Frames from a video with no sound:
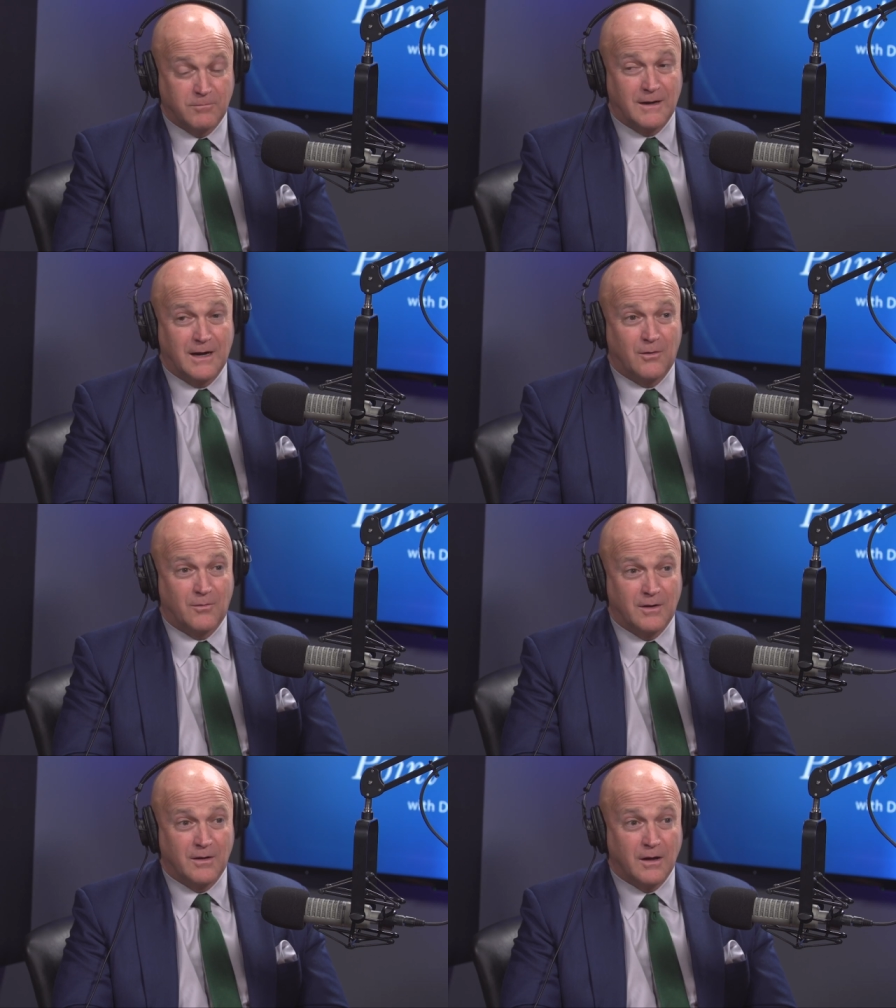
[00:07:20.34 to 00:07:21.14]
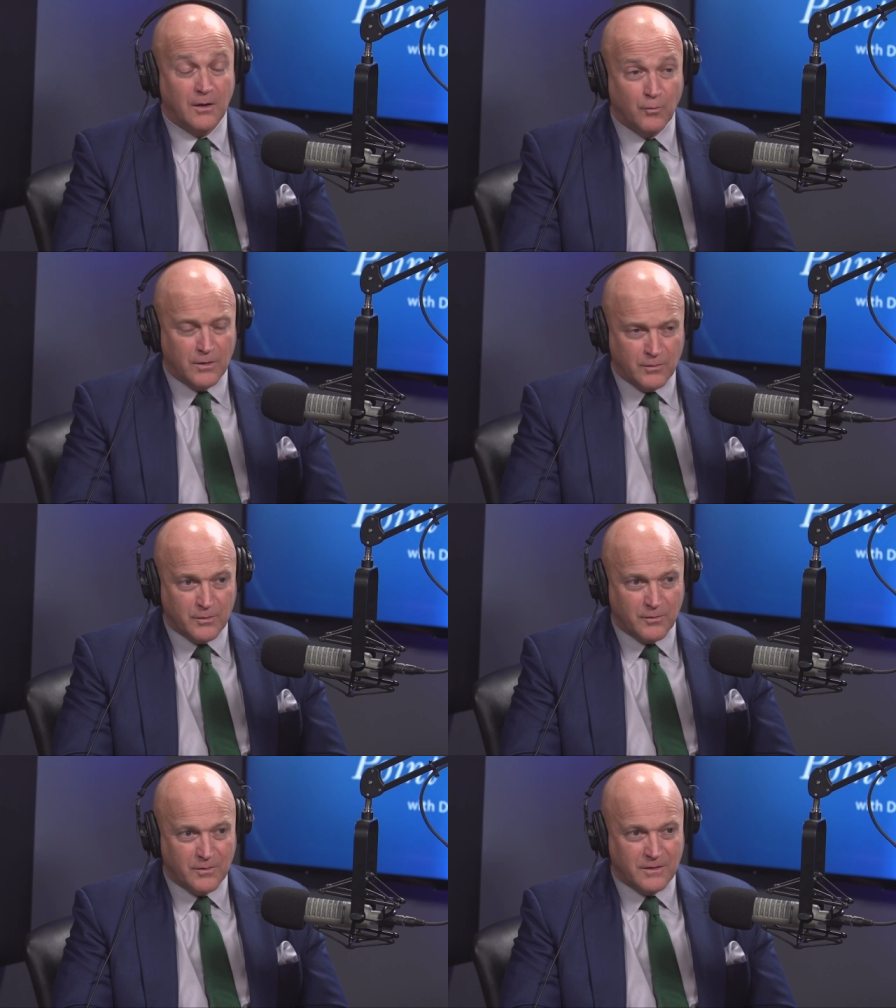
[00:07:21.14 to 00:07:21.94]
Wow.
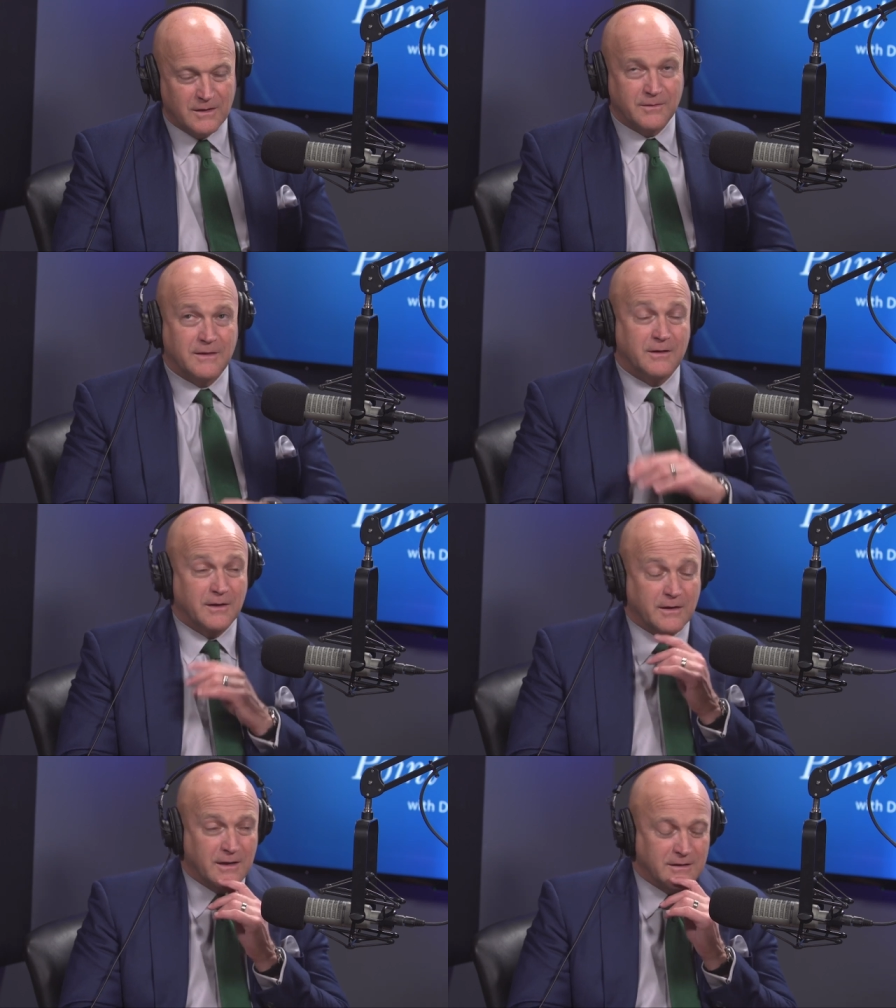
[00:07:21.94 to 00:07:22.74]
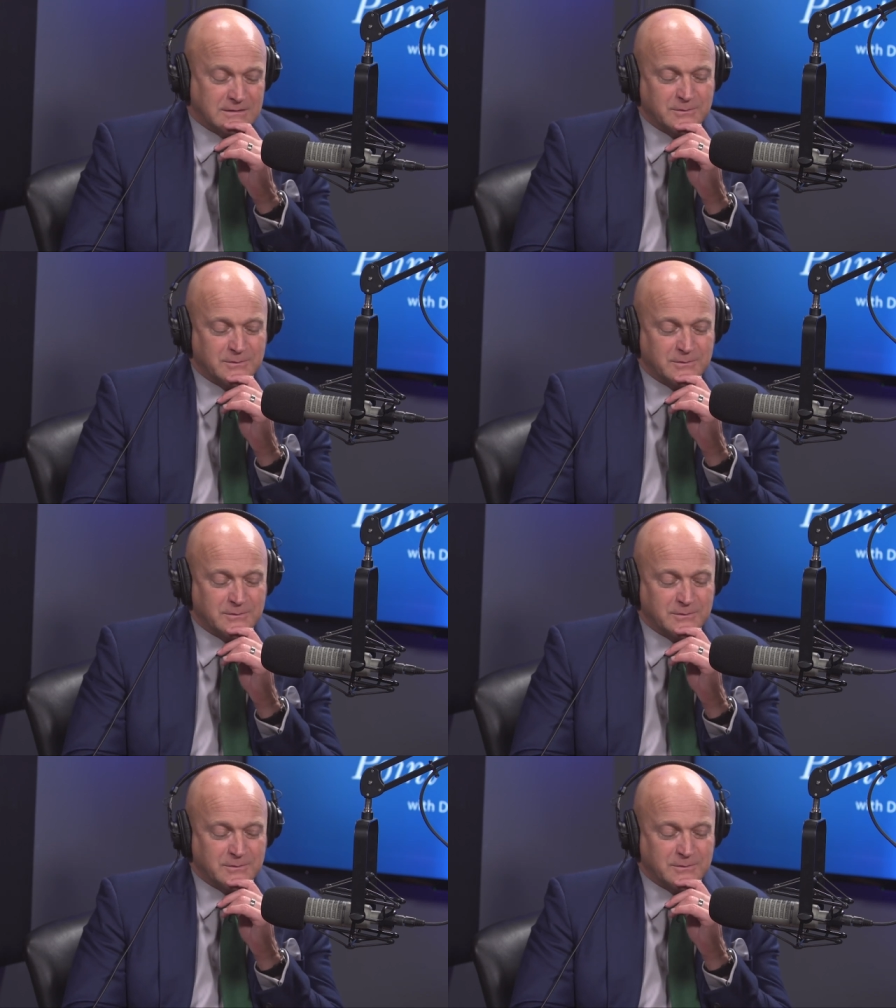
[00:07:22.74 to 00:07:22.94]
It is.